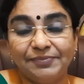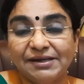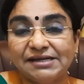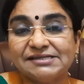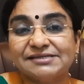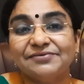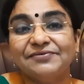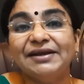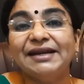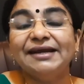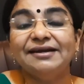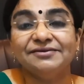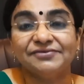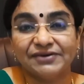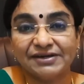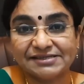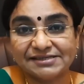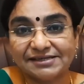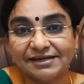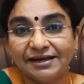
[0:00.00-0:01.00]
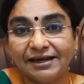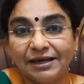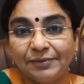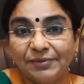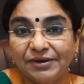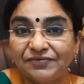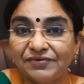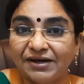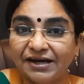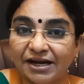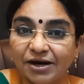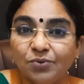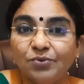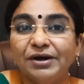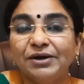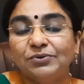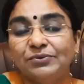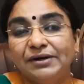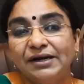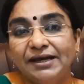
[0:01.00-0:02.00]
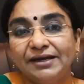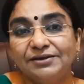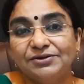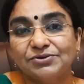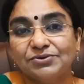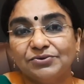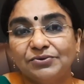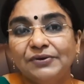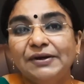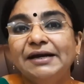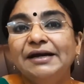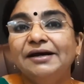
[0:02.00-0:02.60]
That's a very interesting game. Even now I would like to